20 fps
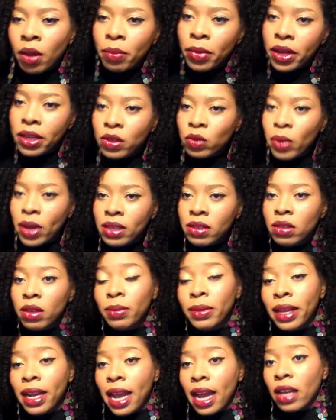but it's one
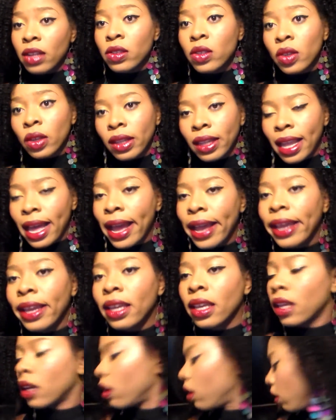soap that I also
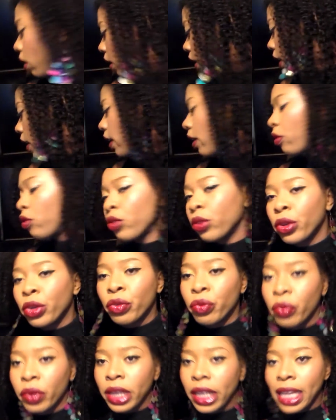like. Okay,
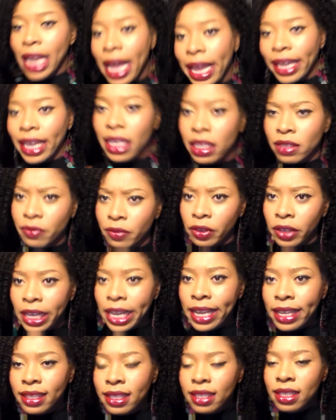it really like
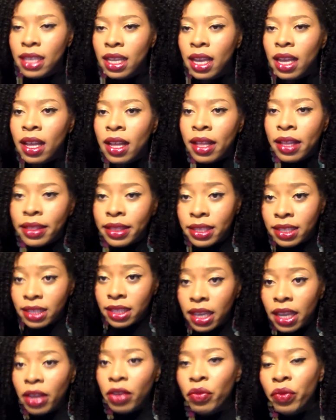exfoliates the
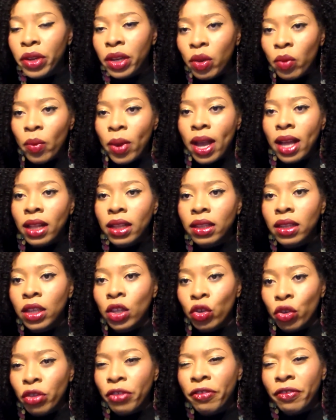skin really well.
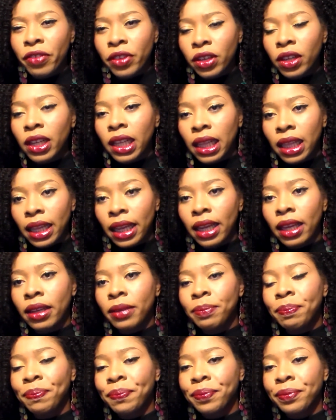You know, you feel
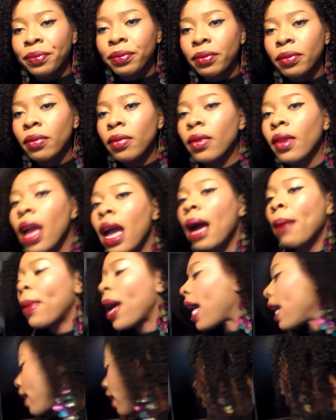clean
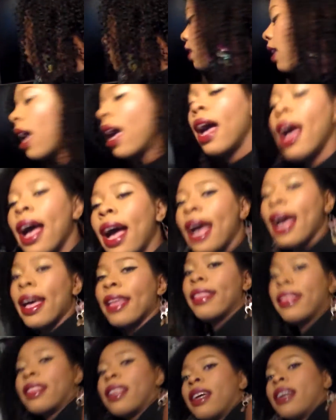about it.
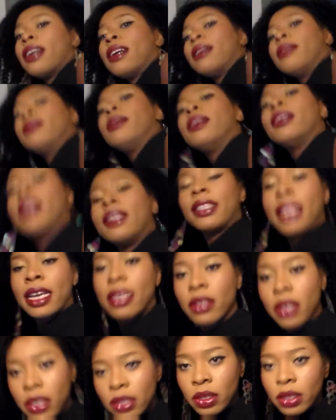And
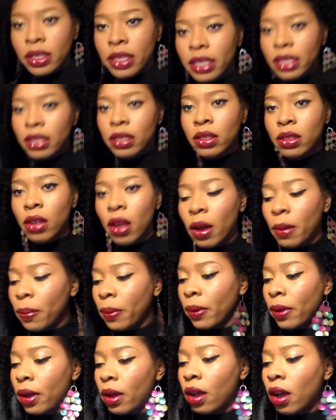there's also this
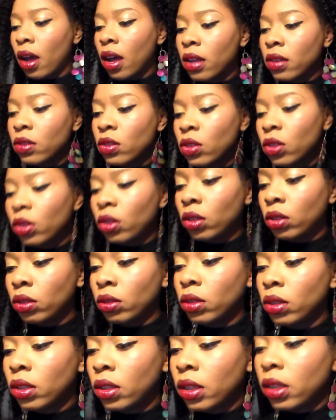soap,
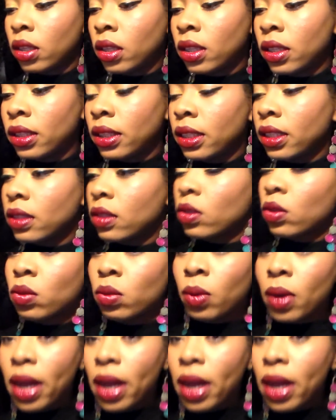also this